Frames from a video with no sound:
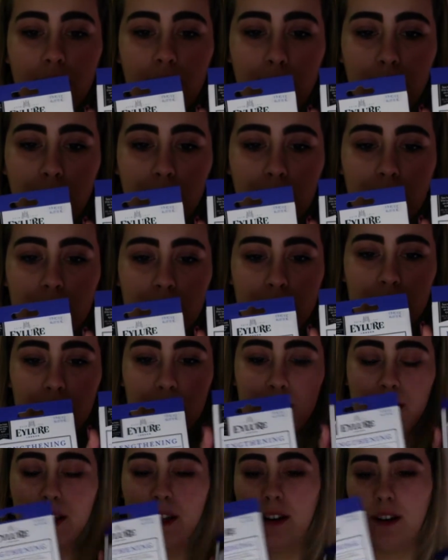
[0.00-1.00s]
Because
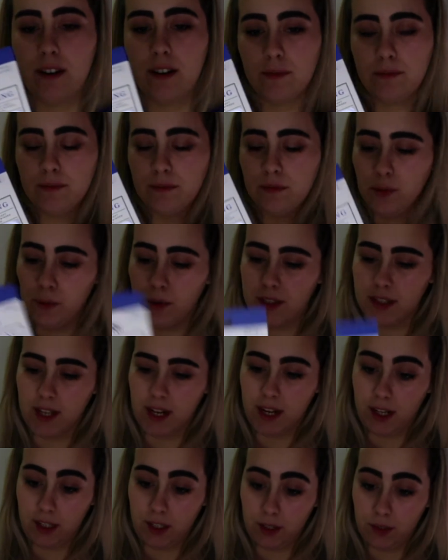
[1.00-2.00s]
this here, the ones that
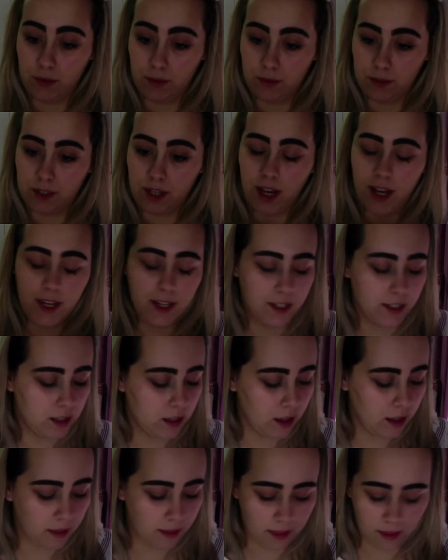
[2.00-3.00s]
I used, I
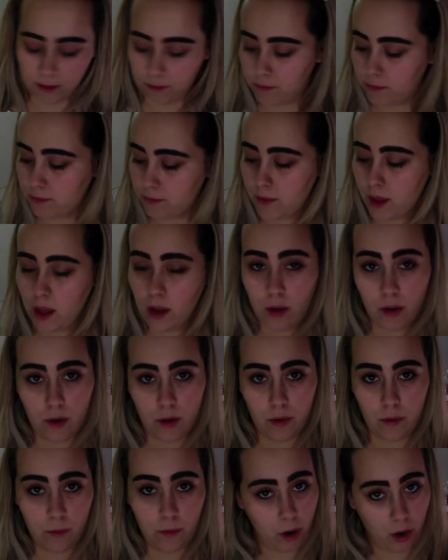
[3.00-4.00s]
cut them
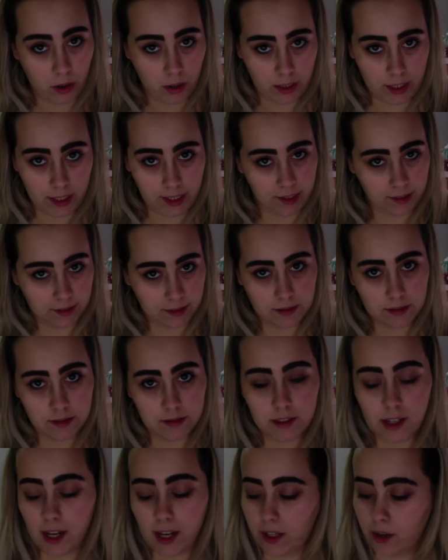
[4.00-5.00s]
wrongly.
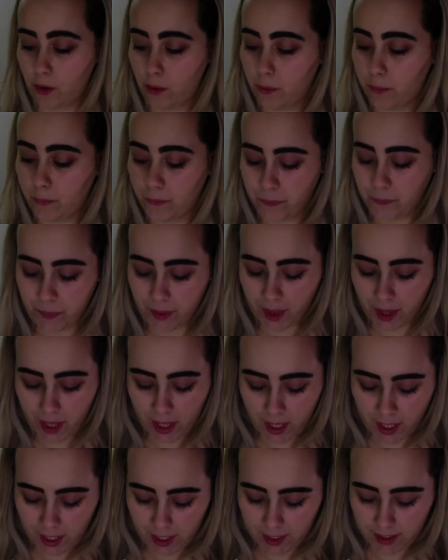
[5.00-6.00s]
I know.
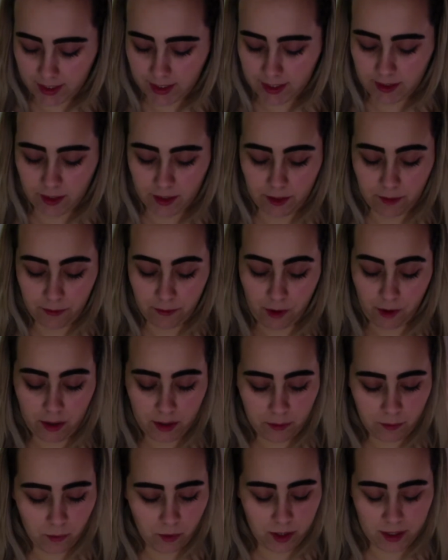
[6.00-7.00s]
These are the
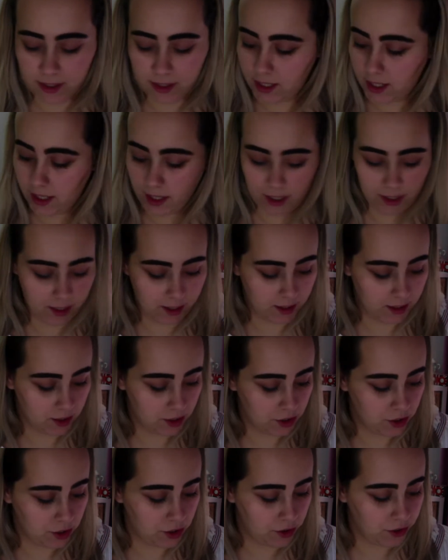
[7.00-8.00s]
volume ones that I
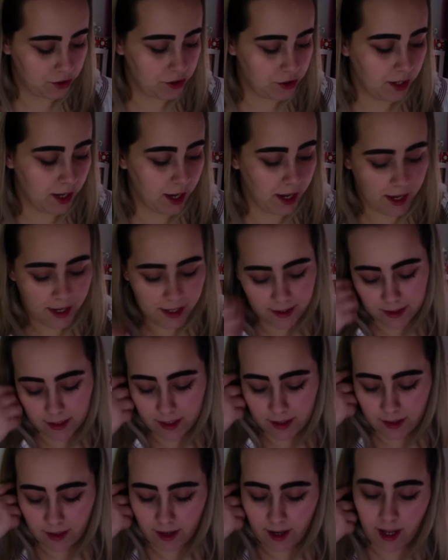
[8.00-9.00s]
showed you guys.
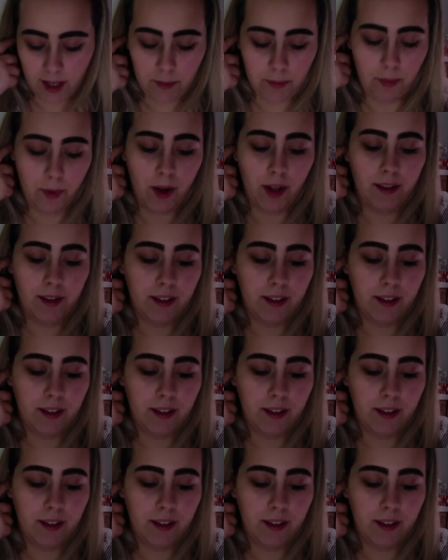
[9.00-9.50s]
And then I bought